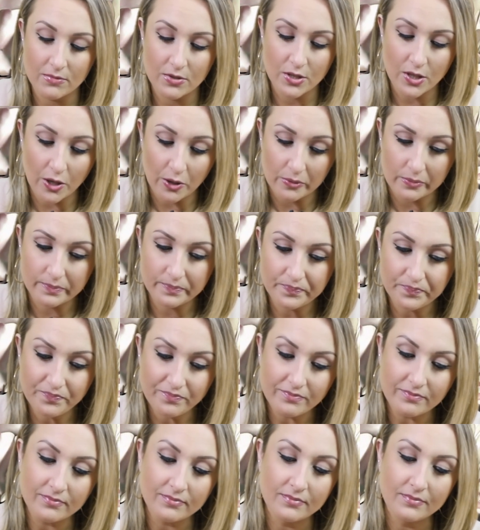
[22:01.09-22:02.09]
So
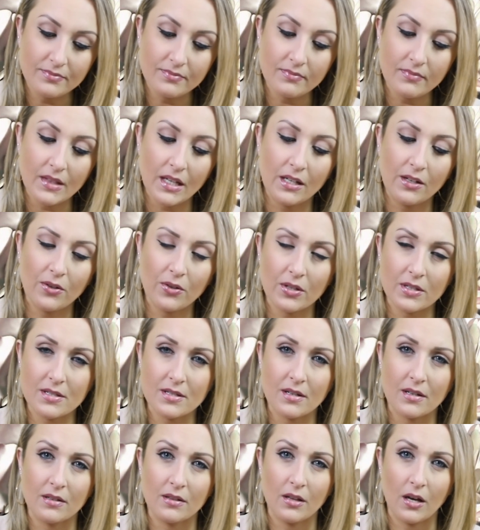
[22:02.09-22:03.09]
I know
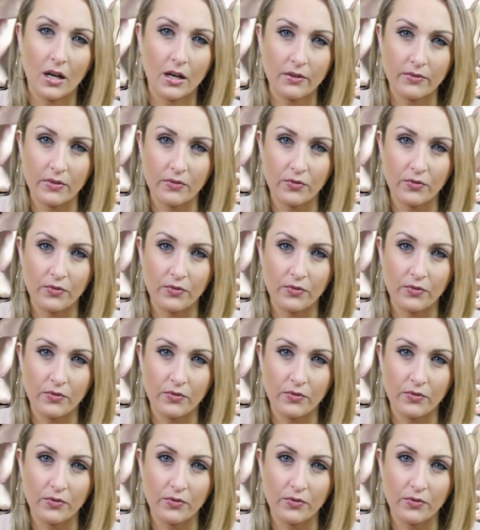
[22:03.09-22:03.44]
that's a lot of